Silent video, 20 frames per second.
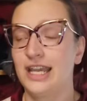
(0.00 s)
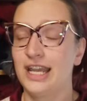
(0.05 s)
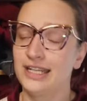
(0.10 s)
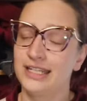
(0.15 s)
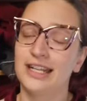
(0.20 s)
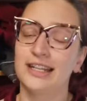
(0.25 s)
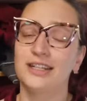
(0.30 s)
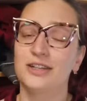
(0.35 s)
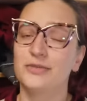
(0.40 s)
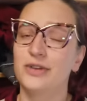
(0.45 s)
they
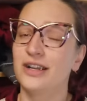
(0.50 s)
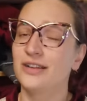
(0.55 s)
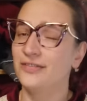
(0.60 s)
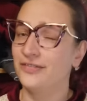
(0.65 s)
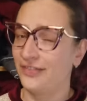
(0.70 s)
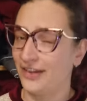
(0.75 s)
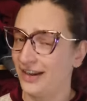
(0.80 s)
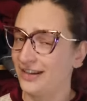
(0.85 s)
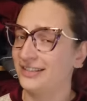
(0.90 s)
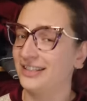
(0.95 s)
tend to wear
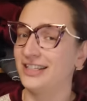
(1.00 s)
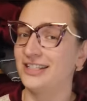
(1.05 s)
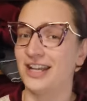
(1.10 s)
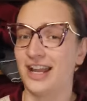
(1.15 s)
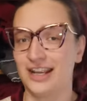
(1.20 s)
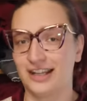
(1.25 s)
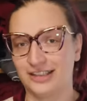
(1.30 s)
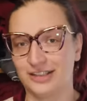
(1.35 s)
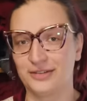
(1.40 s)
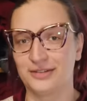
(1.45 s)
fairly
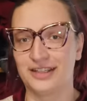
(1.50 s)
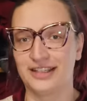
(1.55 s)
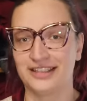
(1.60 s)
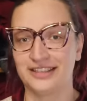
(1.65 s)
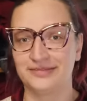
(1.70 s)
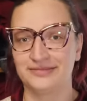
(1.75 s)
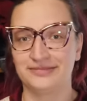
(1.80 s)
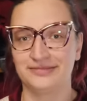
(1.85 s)
tight clothing.